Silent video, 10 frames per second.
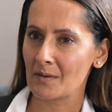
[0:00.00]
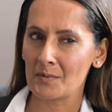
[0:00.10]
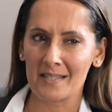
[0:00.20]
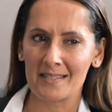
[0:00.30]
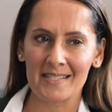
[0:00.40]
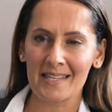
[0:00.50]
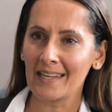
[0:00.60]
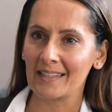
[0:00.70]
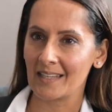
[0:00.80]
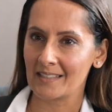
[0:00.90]
It was
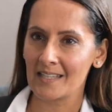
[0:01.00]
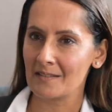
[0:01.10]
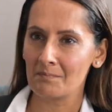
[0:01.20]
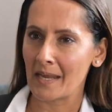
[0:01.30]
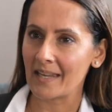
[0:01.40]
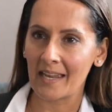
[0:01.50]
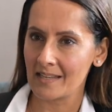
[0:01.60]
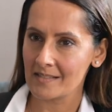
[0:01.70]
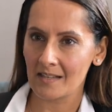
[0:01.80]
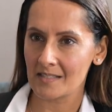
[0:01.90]
insane. It didn't make
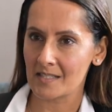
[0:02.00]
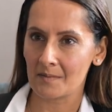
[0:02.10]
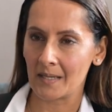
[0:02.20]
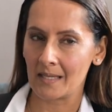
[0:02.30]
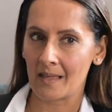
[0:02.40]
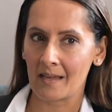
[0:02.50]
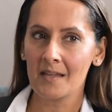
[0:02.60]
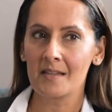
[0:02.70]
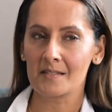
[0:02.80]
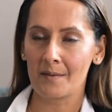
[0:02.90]
any sense to me that
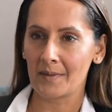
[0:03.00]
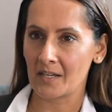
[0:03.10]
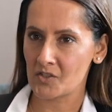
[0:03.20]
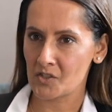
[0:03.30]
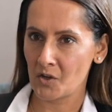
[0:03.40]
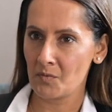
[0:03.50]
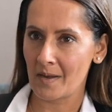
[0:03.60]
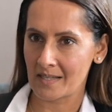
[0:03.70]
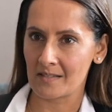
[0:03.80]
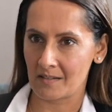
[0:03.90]
something so
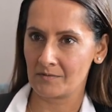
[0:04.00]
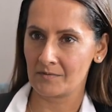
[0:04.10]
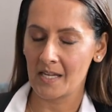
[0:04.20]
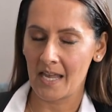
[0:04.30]
massive.